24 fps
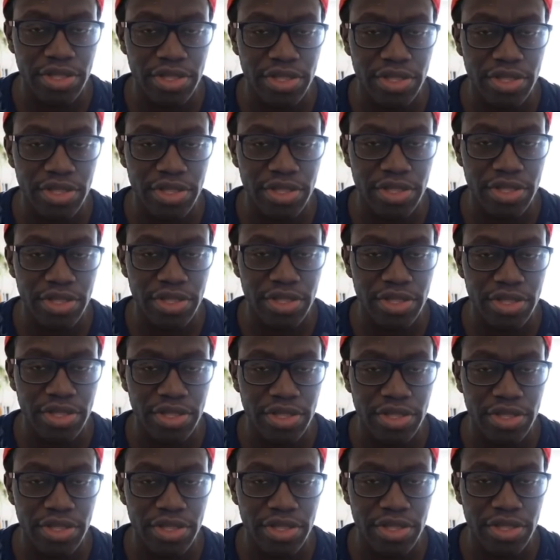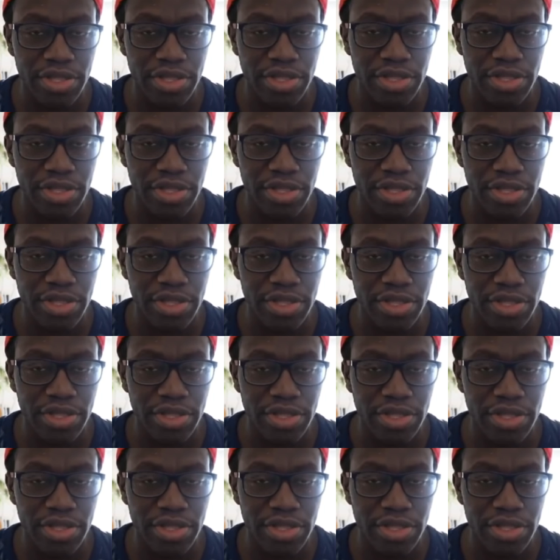
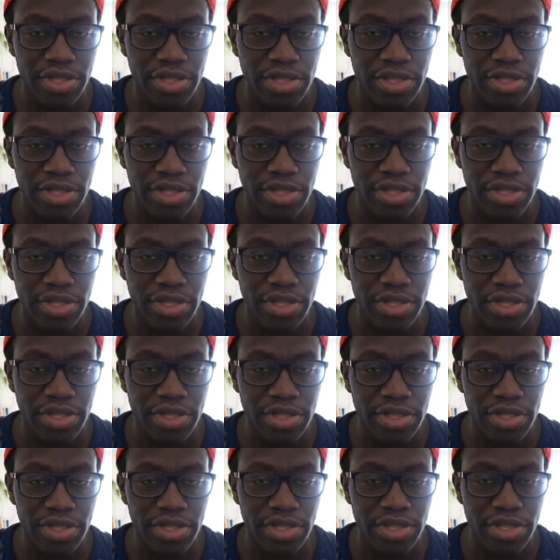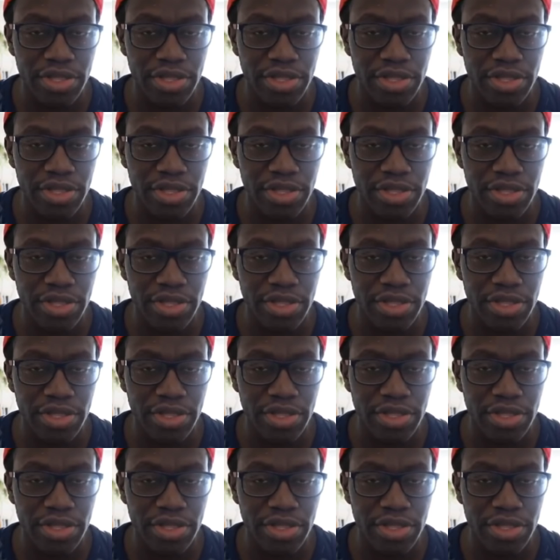(silent)